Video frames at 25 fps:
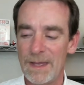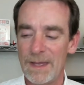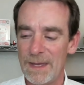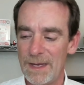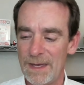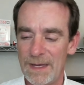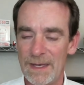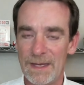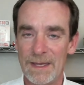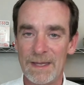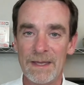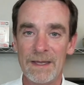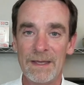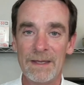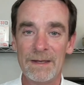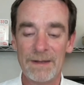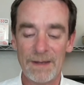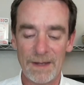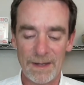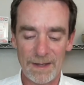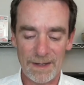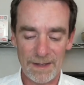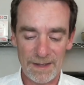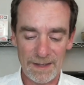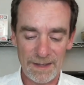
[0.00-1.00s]

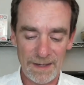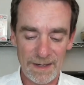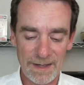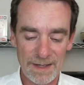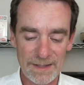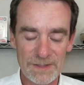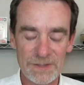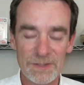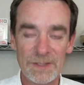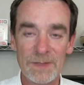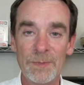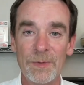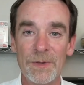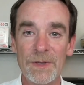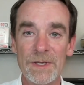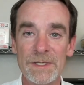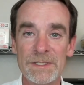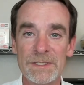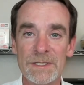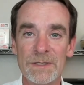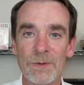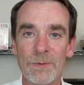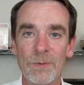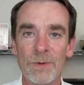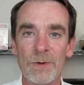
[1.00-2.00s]
and I actually
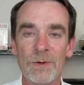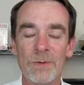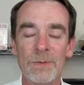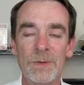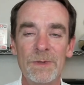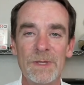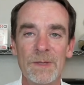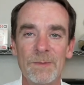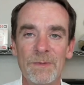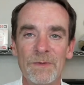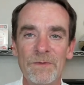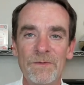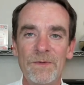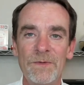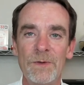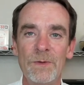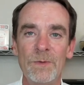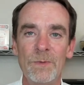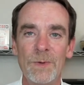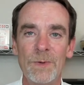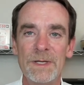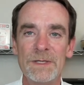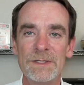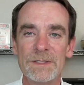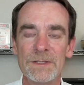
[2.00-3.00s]
placed an order with them a few
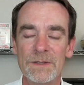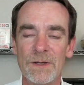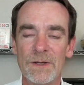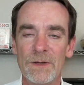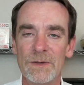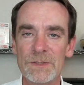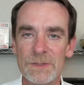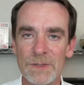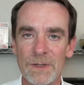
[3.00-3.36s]
weeks ago,